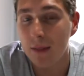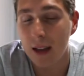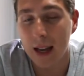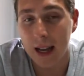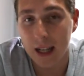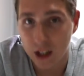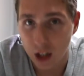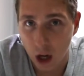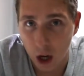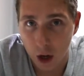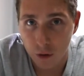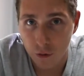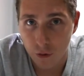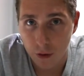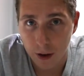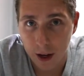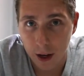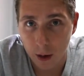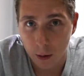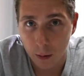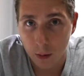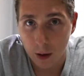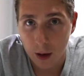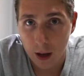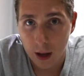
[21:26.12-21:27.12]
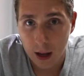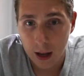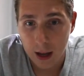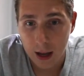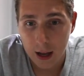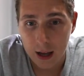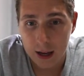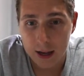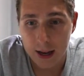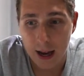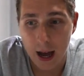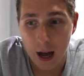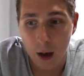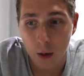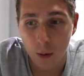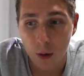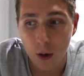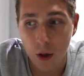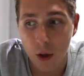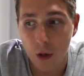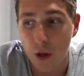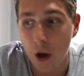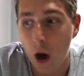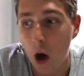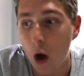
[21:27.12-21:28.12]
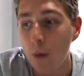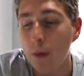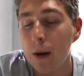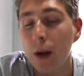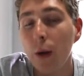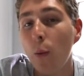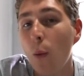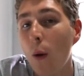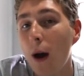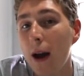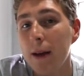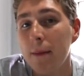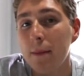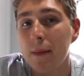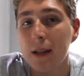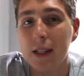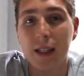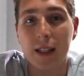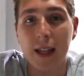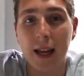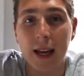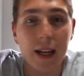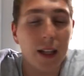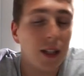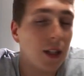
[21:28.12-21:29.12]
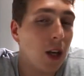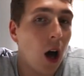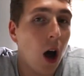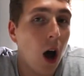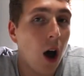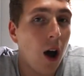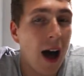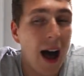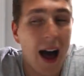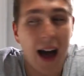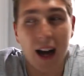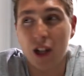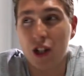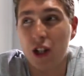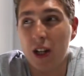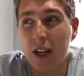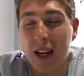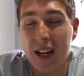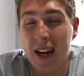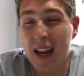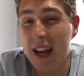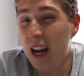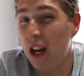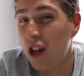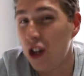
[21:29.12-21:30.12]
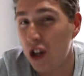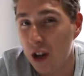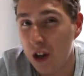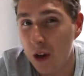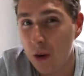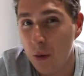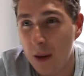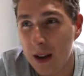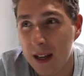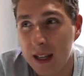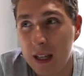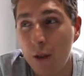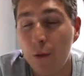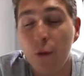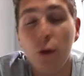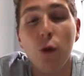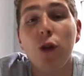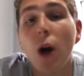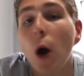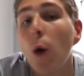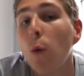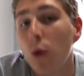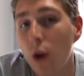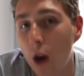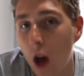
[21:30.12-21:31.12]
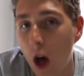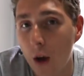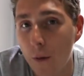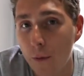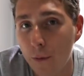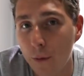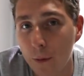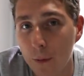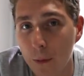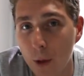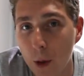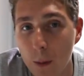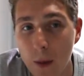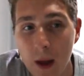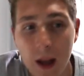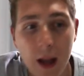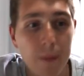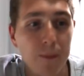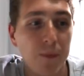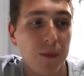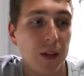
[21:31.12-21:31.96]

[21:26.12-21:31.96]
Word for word: it's unreal. Now, the only way mistakes are actually an issue is if you don't learn from them.